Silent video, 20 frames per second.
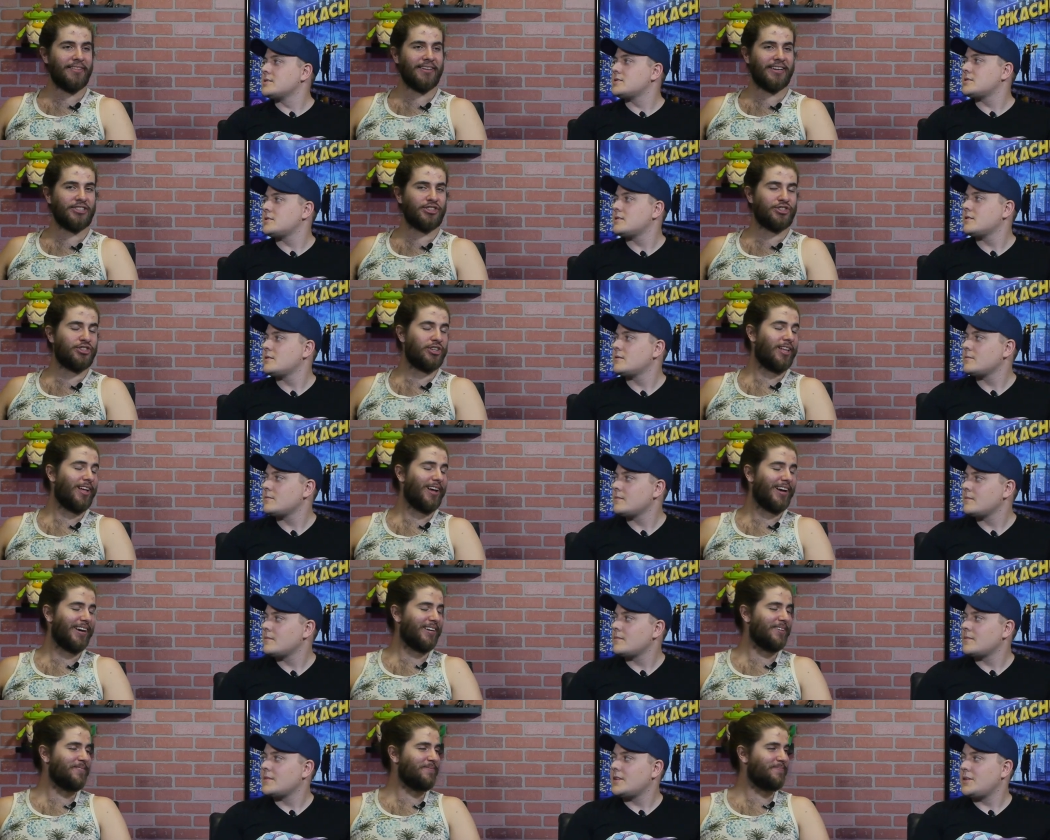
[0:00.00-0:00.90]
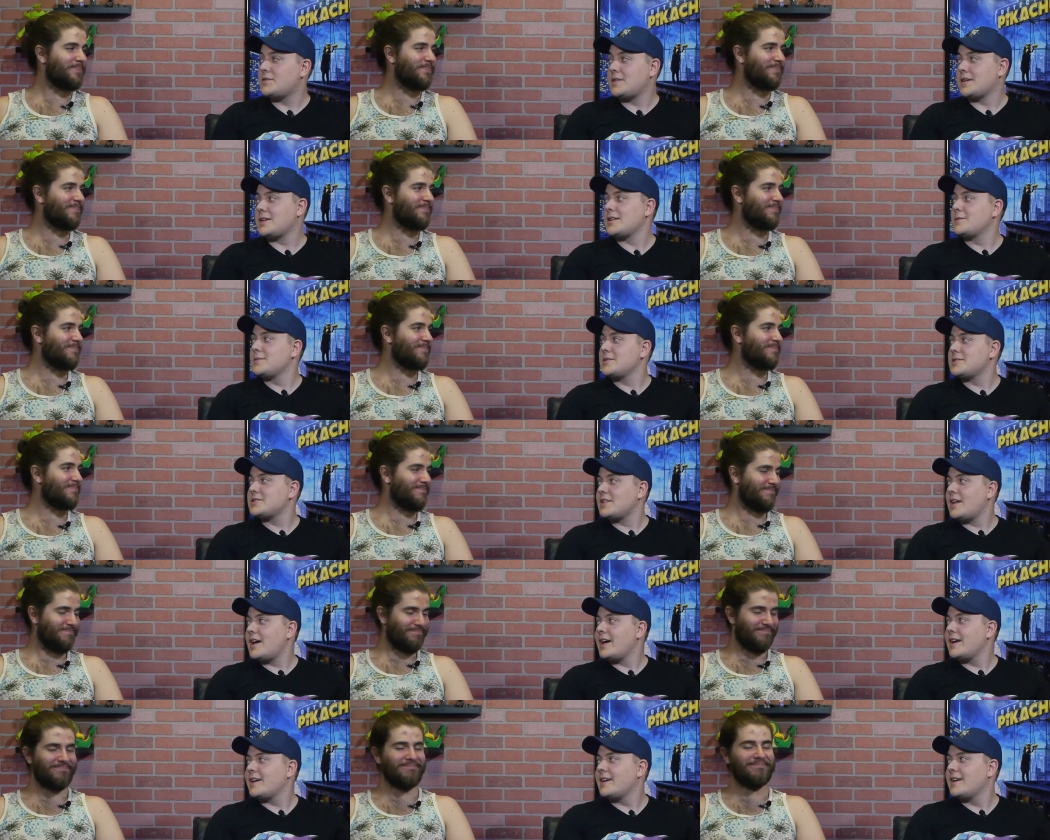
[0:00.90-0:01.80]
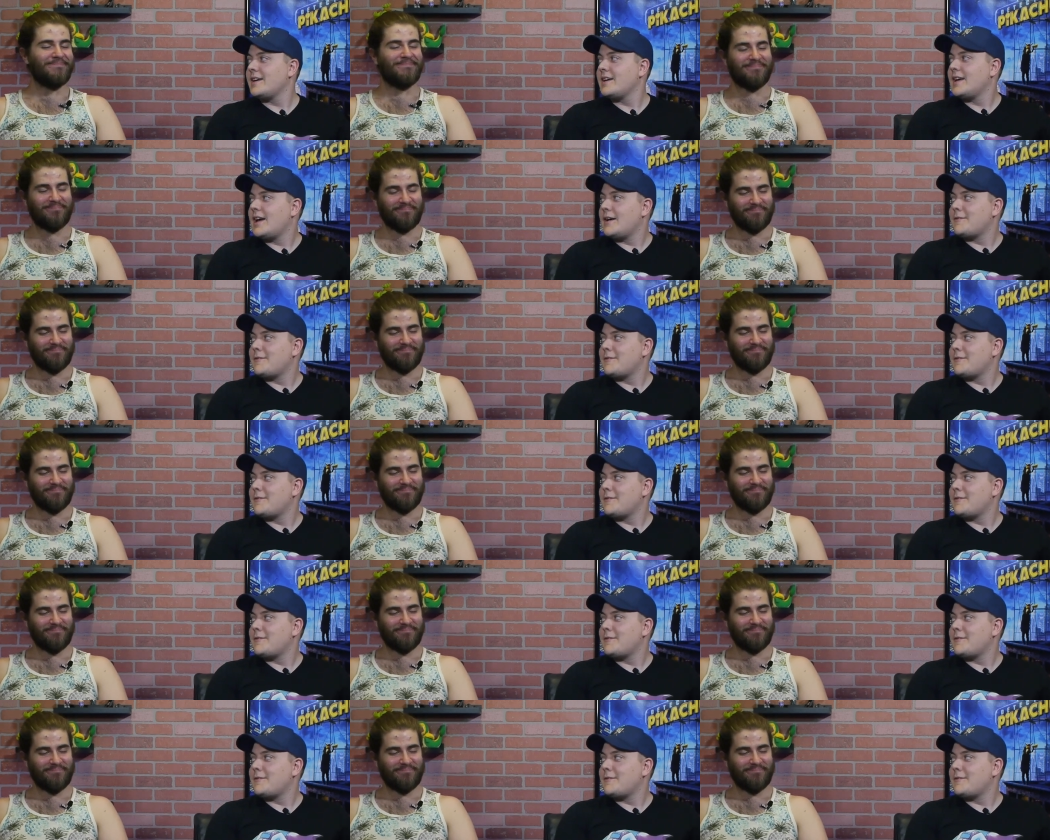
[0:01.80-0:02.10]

Speaker 1: I think it's July. You think it'll be July?